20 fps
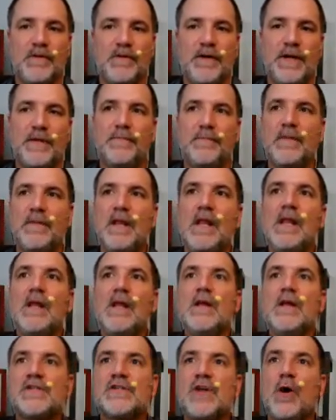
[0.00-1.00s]
right?
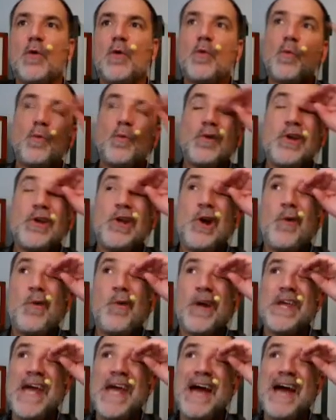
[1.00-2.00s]
So, you know,
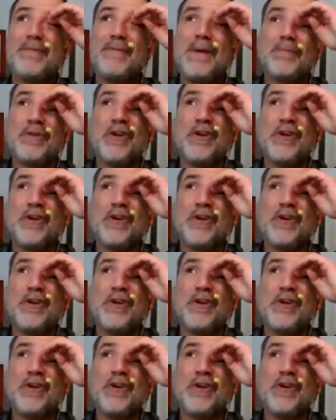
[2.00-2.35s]
what you have to be able